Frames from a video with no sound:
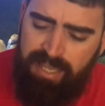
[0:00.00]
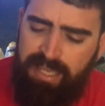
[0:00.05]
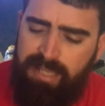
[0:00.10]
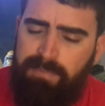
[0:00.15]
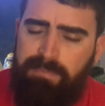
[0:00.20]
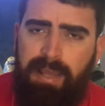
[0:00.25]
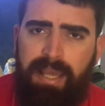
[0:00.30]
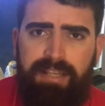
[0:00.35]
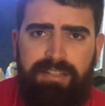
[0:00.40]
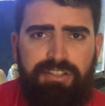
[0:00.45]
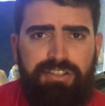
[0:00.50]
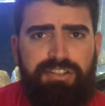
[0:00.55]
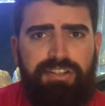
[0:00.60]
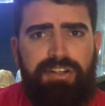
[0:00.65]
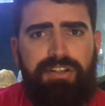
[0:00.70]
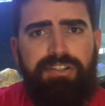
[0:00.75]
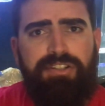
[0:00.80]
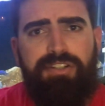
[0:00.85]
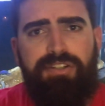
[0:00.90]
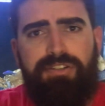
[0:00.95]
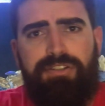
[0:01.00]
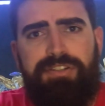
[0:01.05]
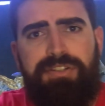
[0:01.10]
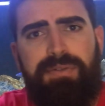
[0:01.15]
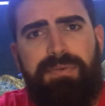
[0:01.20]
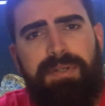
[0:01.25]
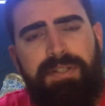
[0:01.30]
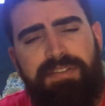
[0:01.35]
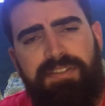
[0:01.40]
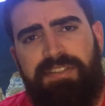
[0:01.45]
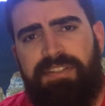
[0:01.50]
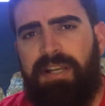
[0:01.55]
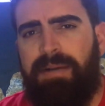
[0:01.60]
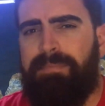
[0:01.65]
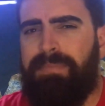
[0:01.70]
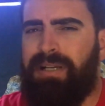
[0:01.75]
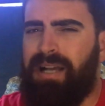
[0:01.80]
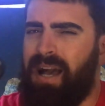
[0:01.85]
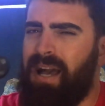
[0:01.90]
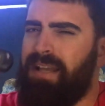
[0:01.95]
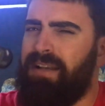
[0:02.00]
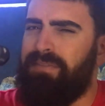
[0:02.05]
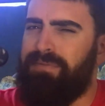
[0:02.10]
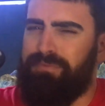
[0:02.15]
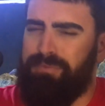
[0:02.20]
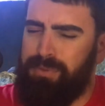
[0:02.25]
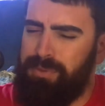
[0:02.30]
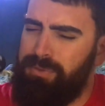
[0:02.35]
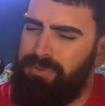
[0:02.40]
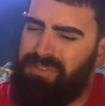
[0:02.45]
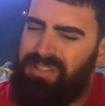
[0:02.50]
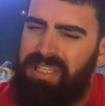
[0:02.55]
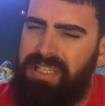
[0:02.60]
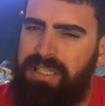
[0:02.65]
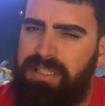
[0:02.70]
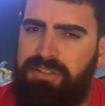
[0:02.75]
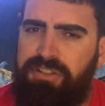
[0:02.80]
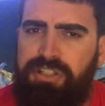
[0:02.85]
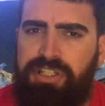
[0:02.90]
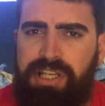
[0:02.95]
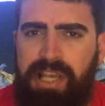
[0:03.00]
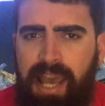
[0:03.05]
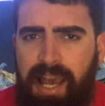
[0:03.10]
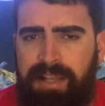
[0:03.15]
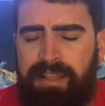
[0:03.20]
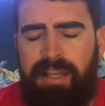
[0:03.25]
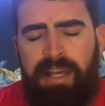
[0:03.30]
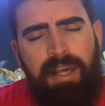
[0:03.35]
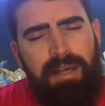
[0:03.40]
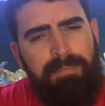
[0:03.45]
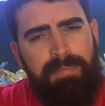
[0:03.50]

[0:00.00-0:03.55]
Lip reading: and make sure you're doing some kind of routine check,